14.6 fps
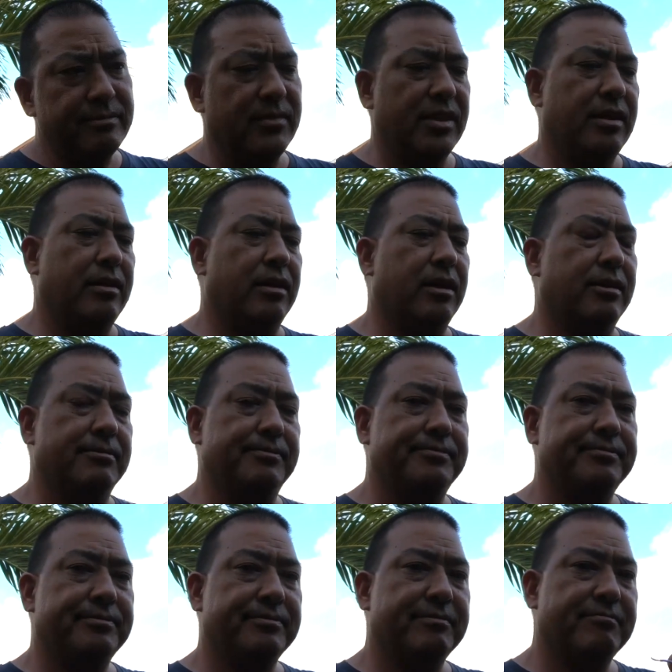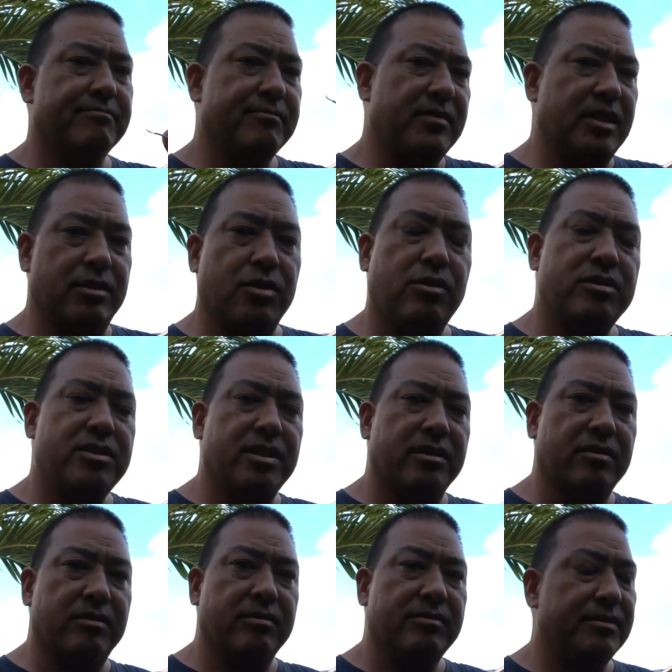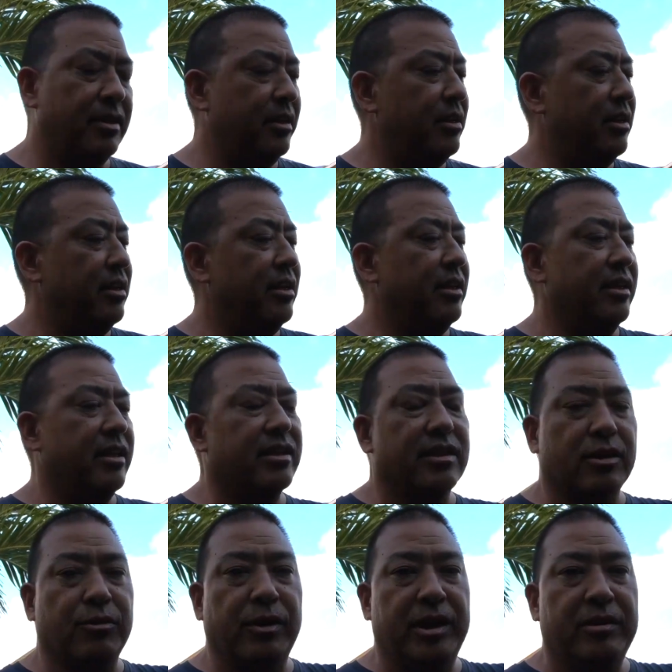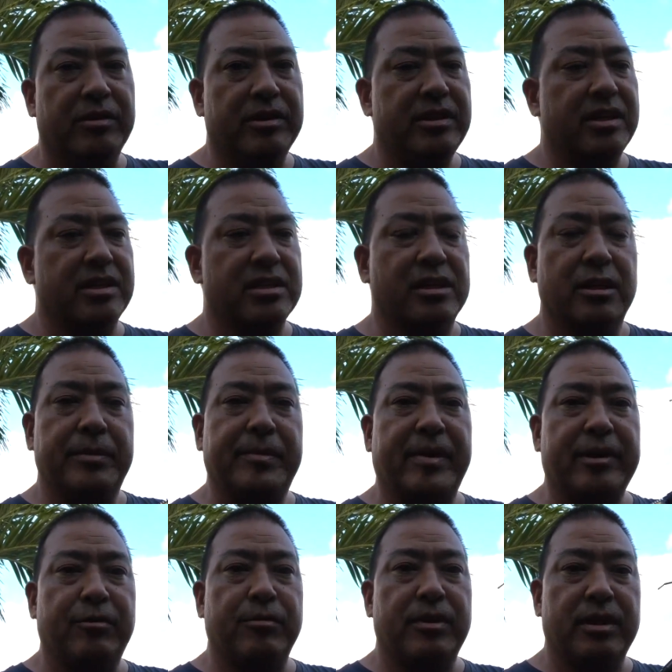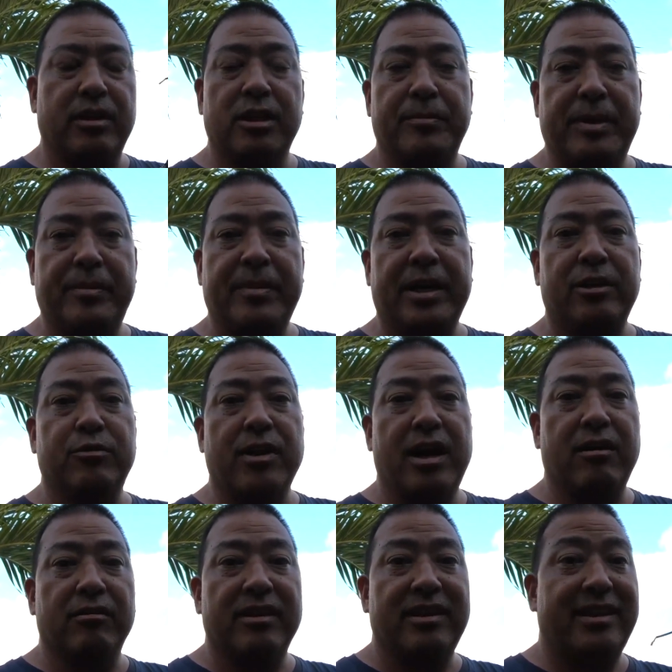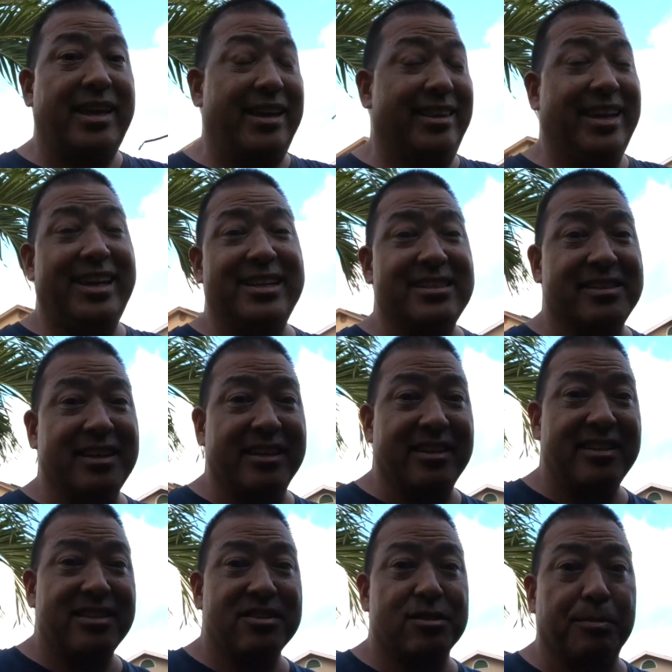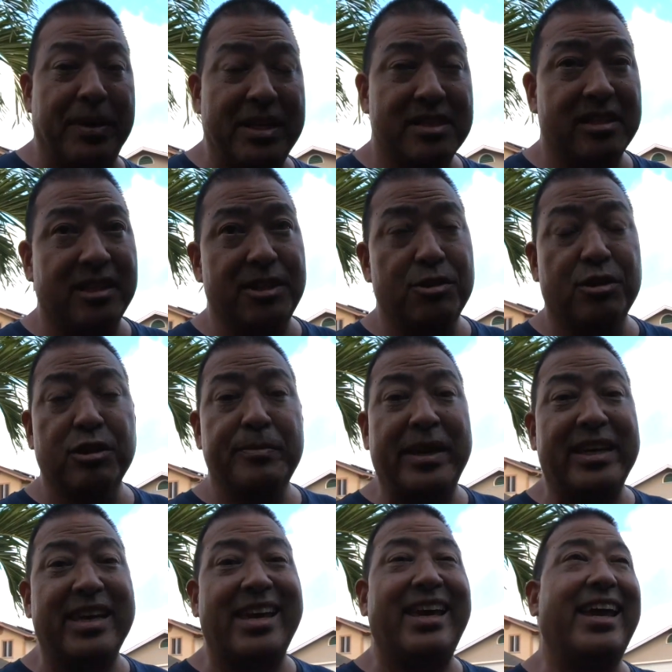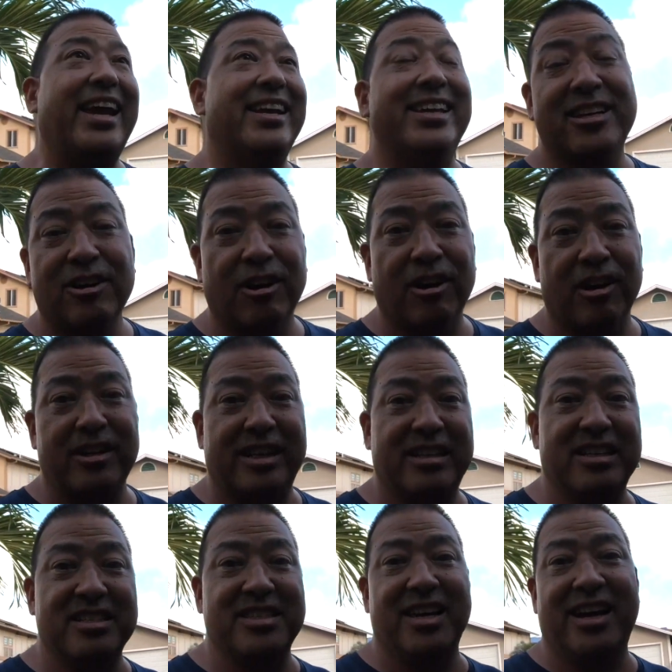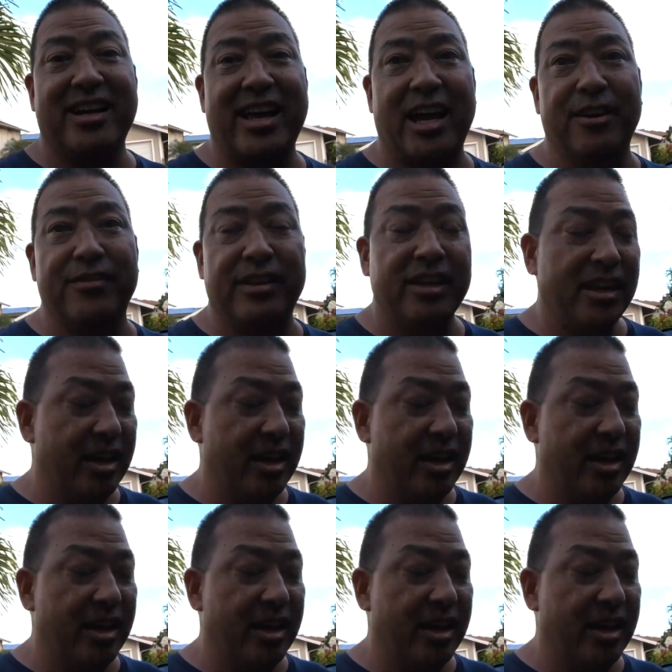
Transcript: the turn signal. The green one is going to be my ground, and that is it. So basically, you could make any car that does not have it